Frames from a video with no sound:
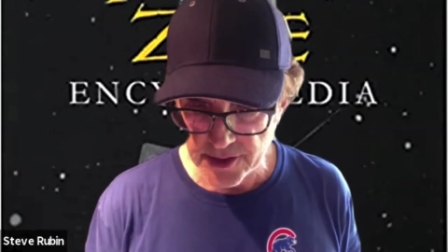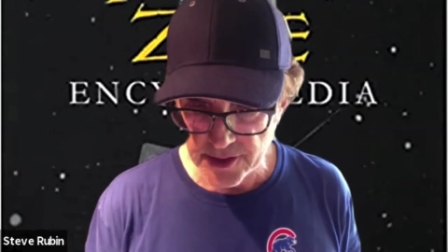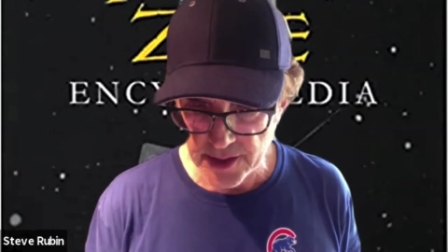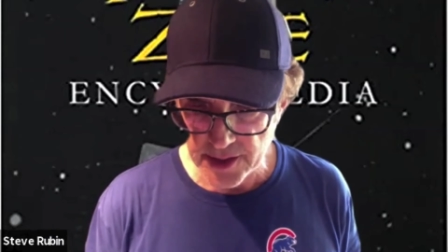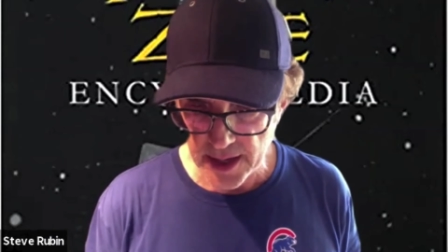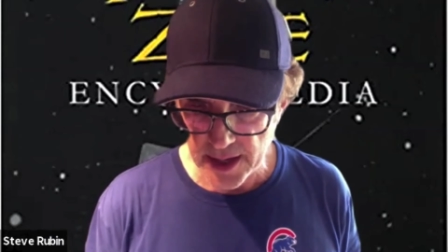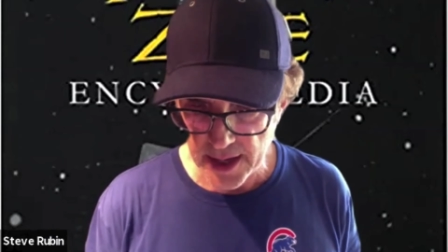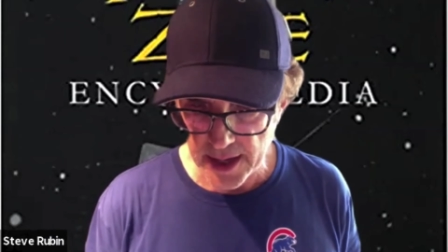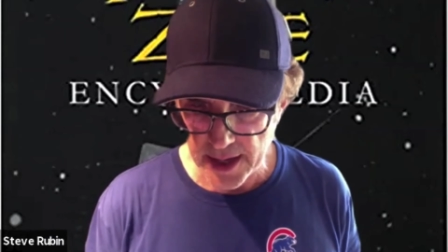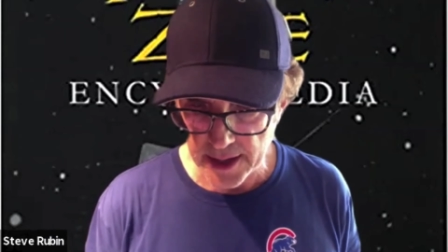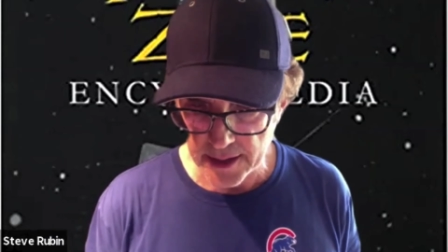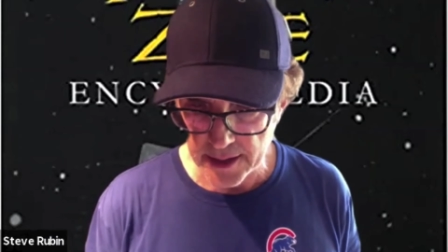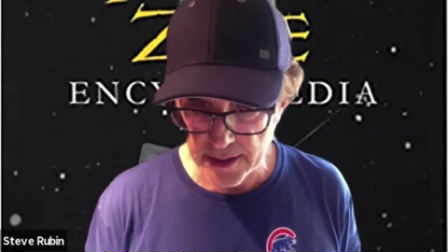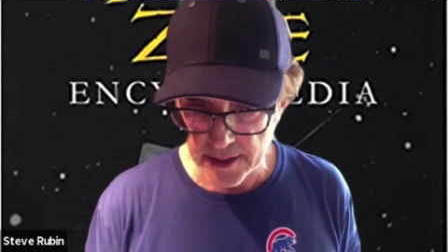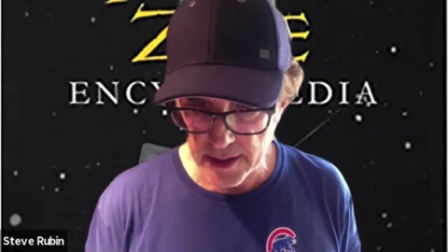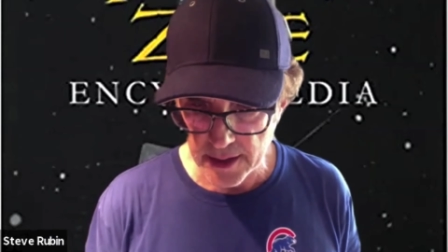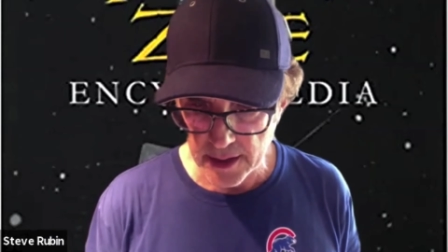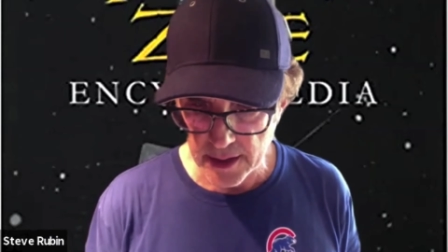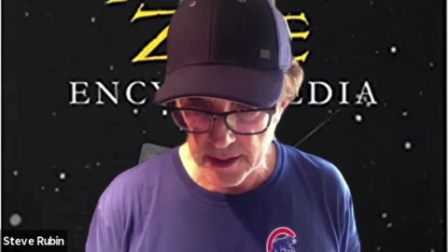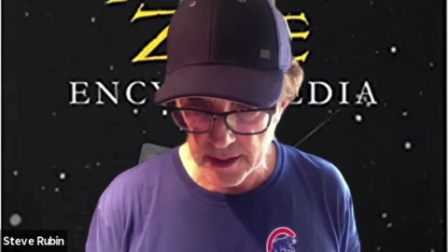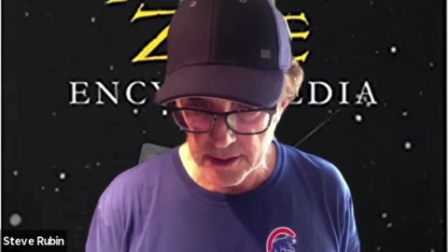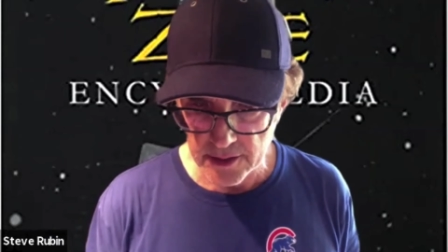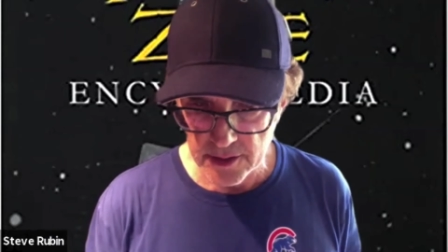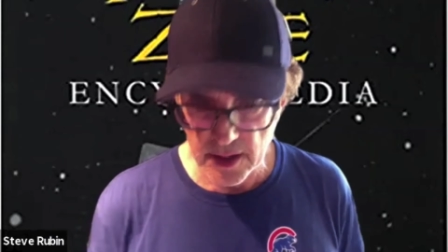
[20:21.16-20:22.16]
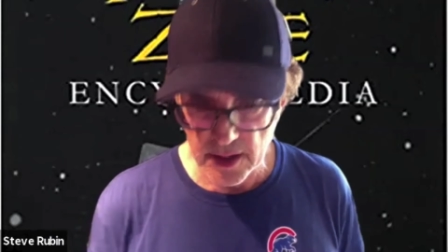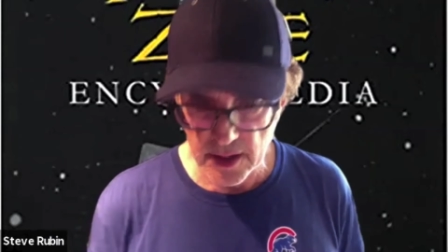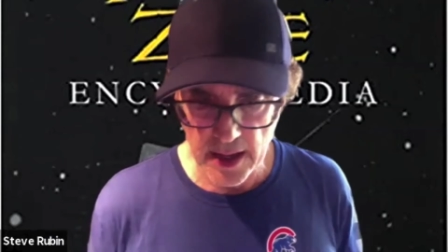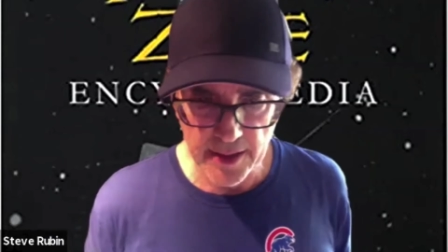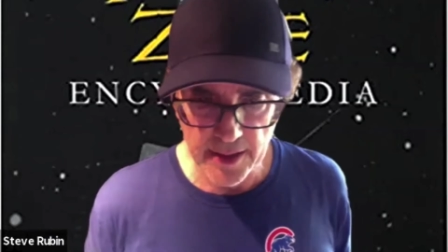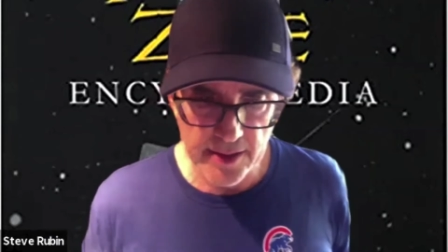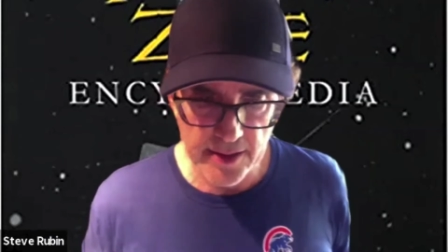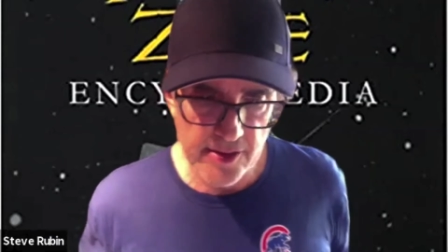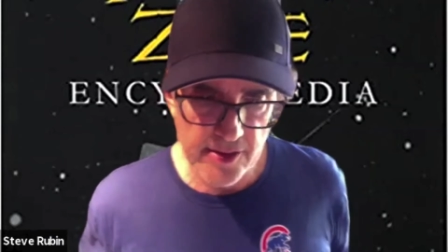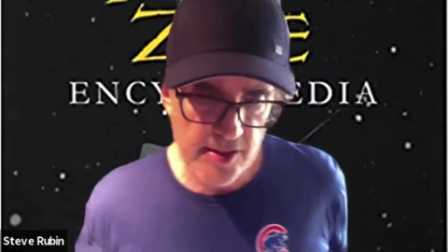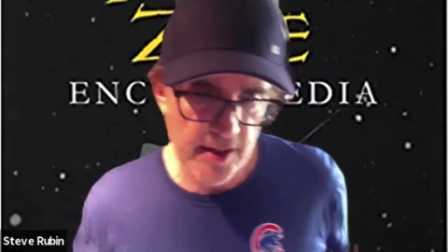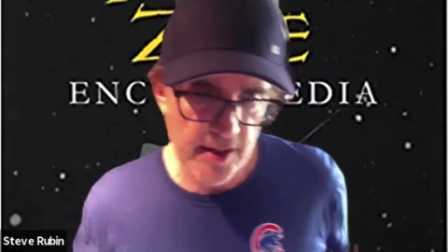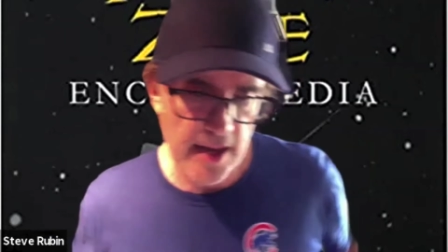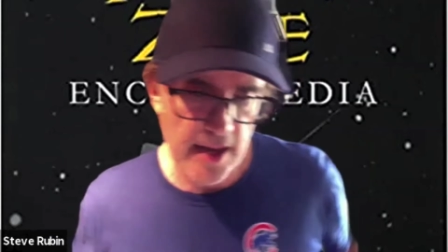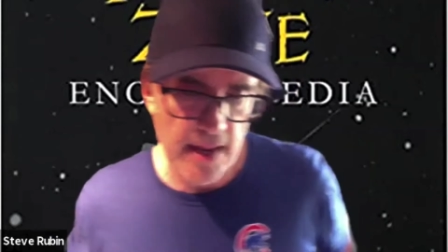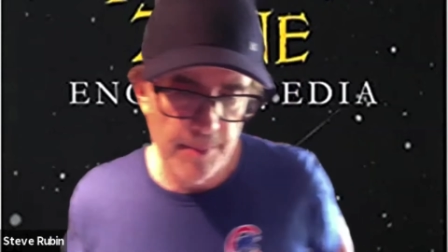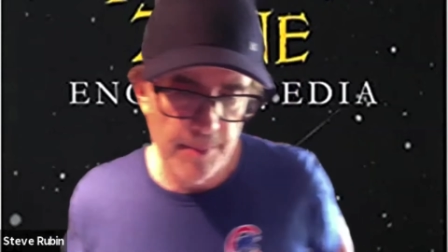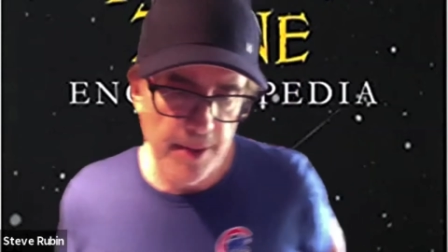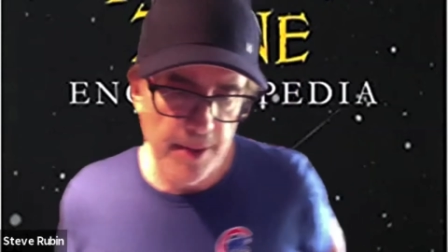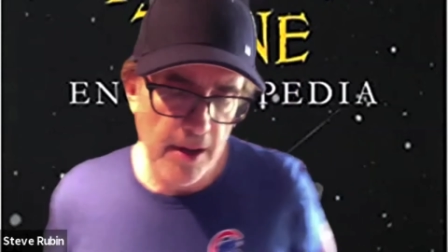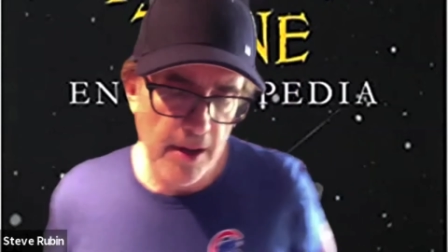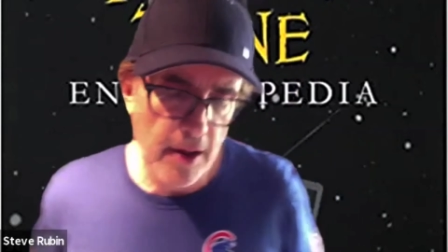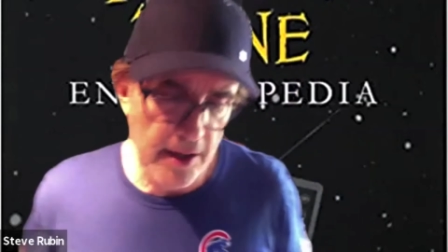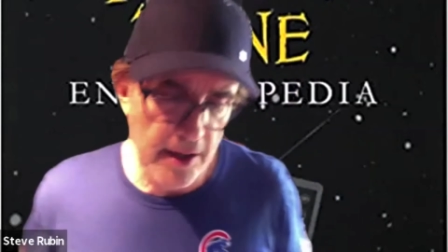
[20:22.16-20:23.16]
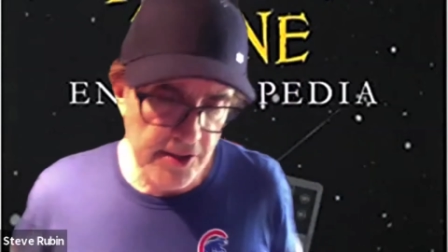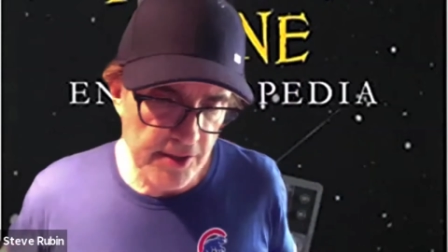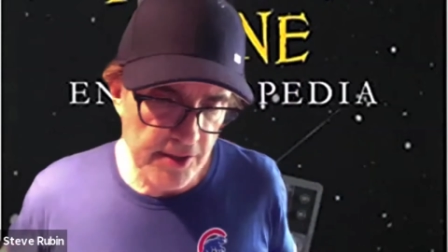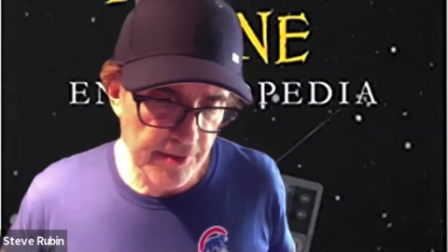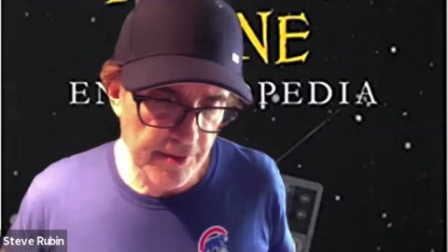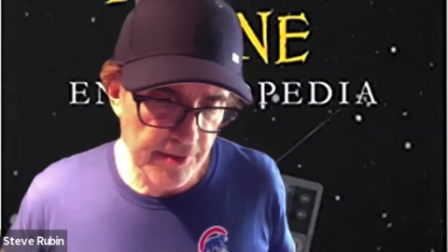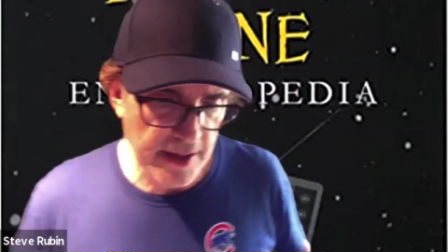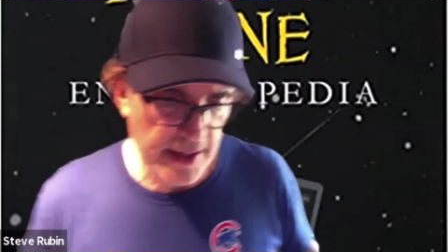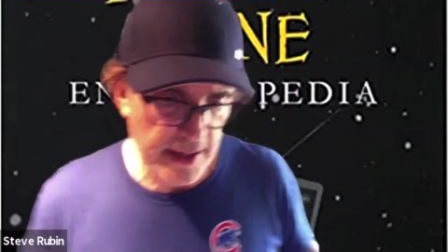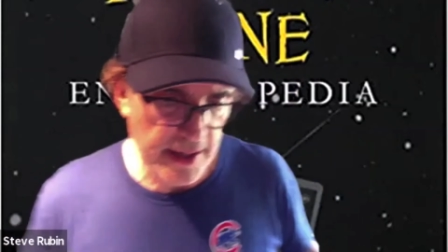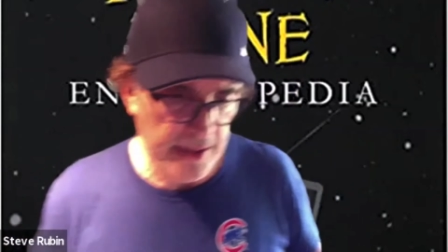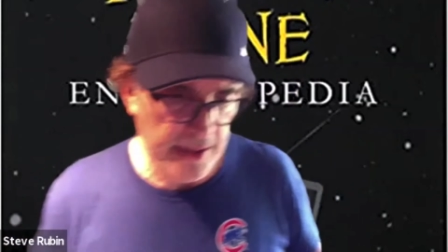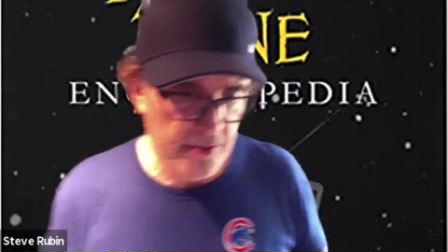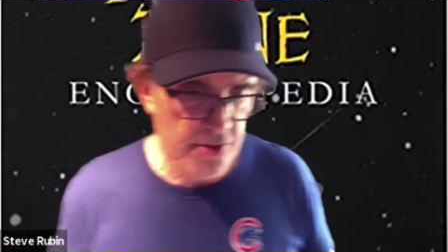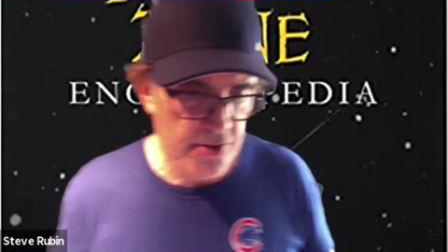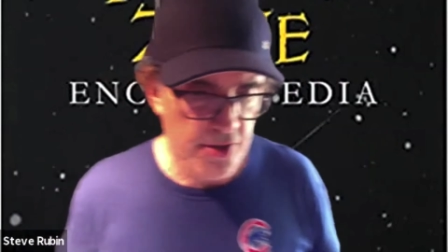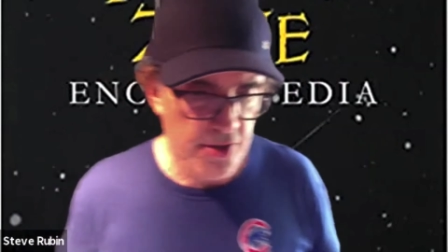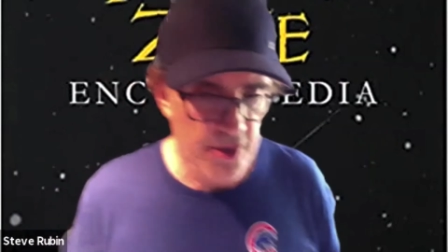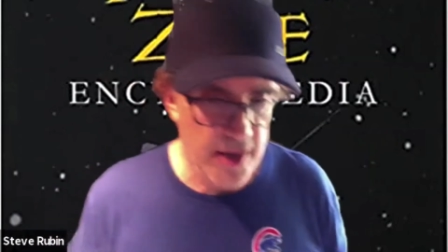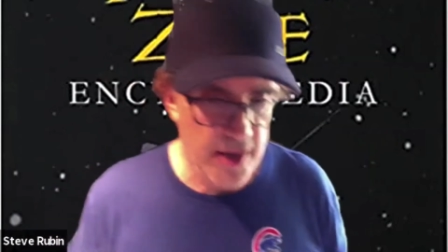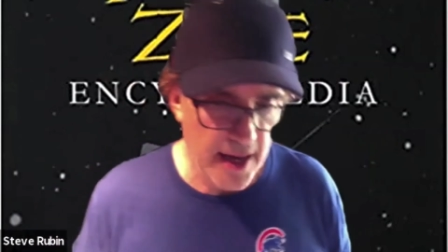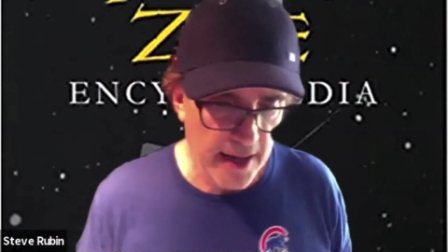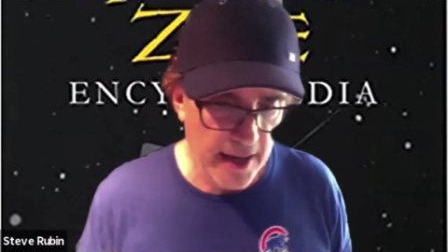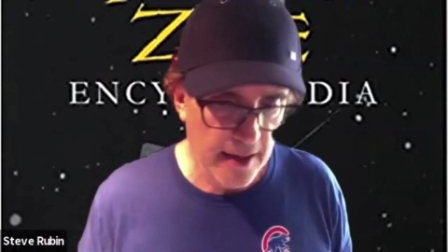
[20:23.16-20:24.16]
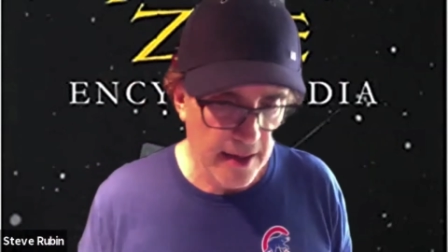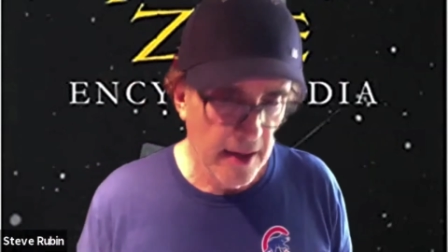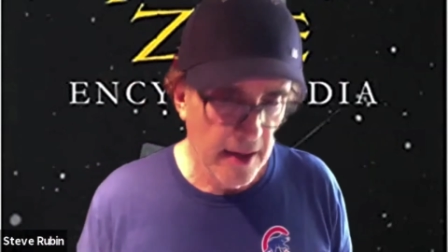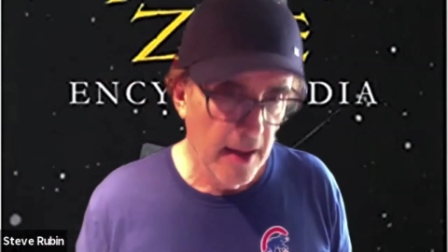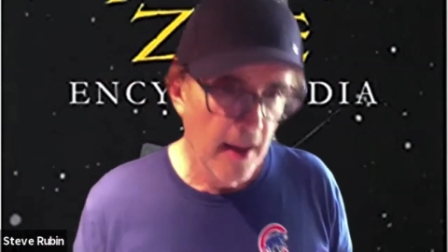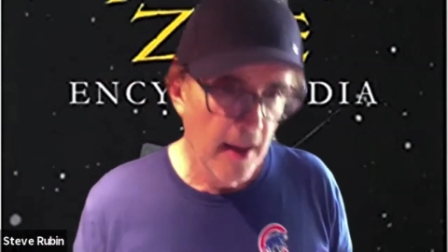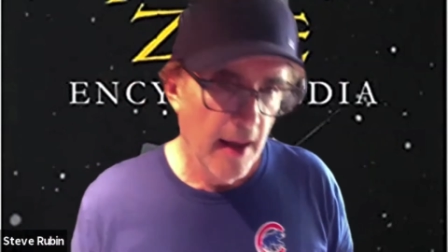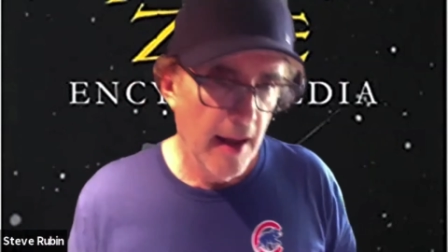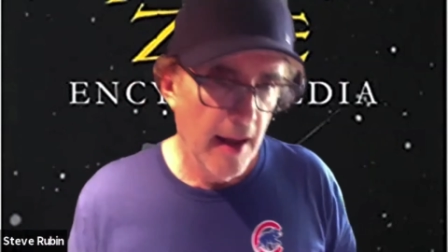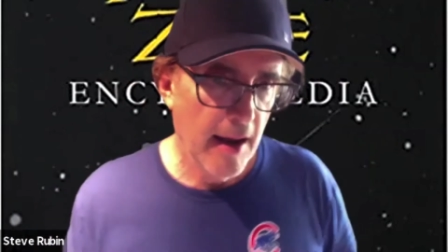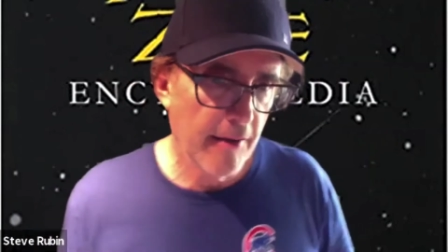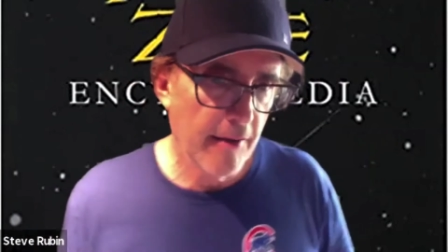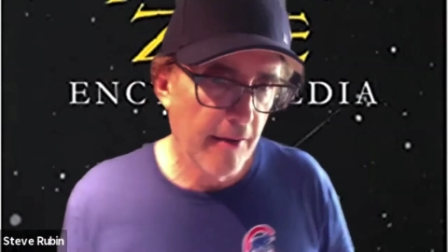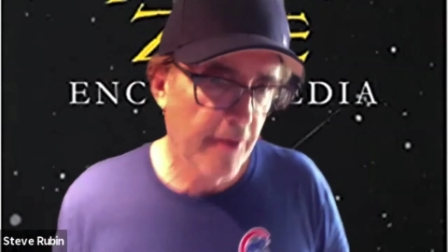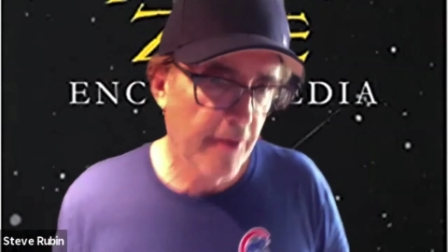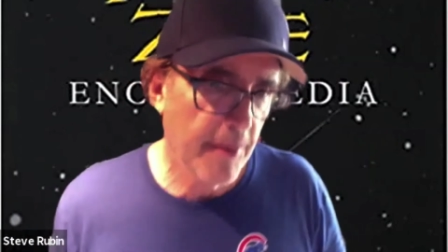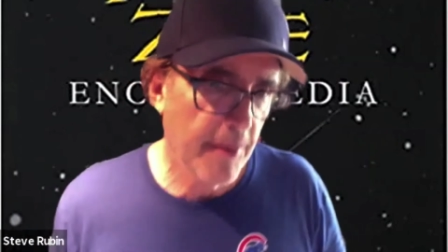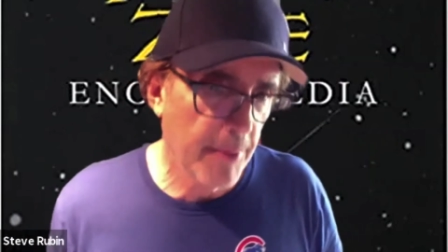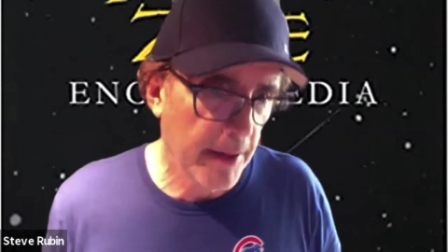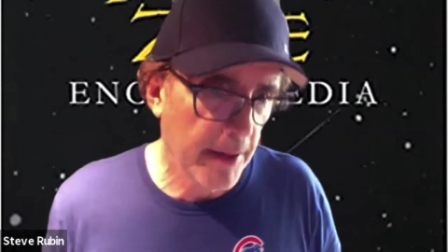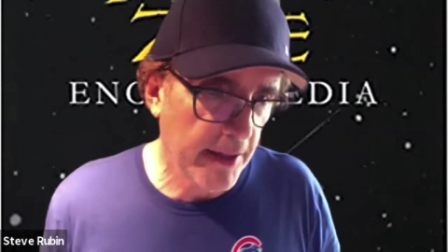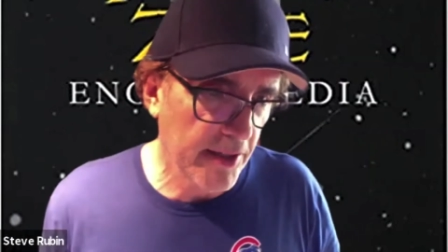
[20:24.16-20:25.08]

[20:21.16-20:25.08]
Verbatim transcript: And uh, I think today, because of the internet, everybody's